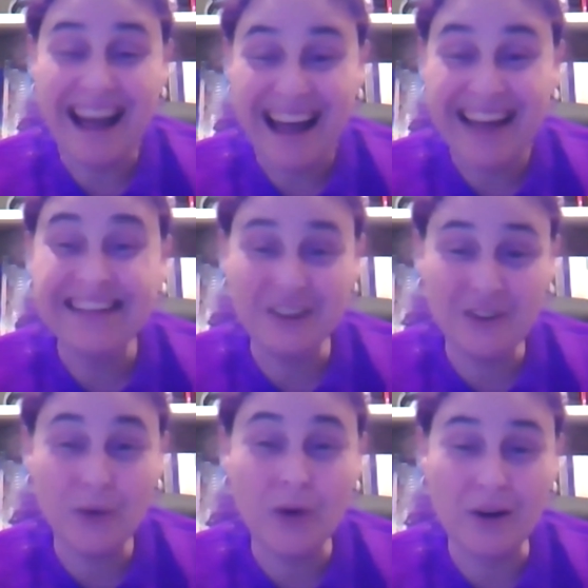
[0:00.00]
at the
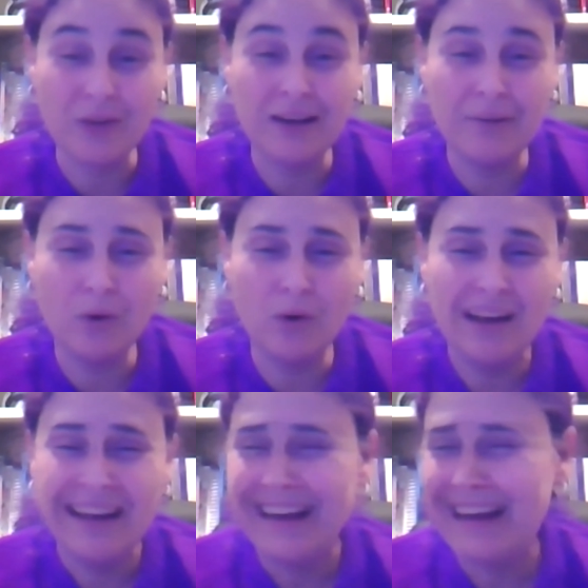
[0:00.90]
undergraduate level
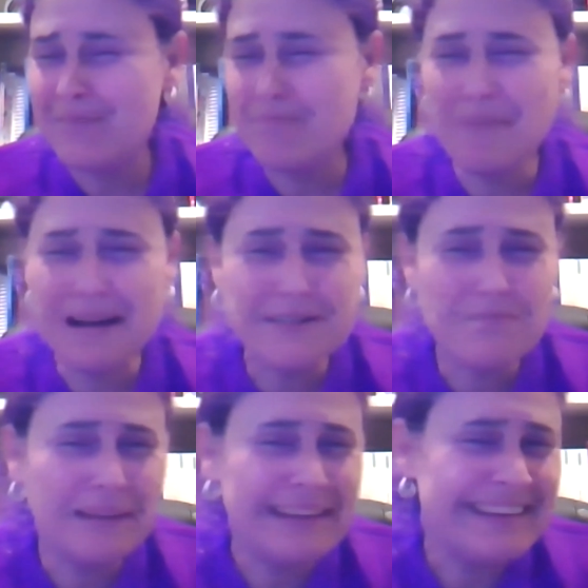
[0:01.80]
must
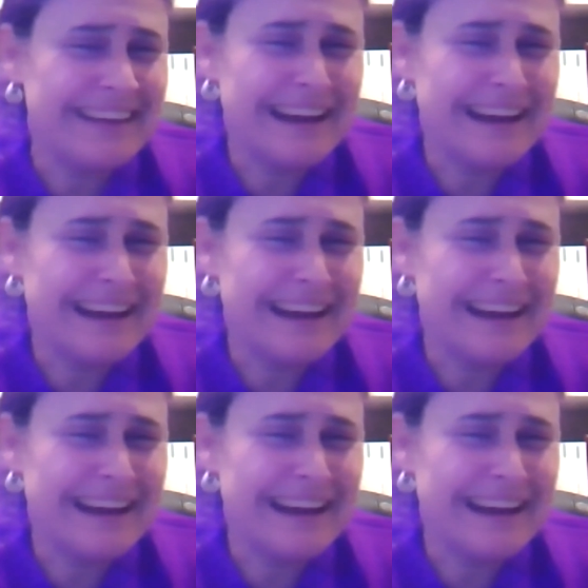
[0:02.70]
be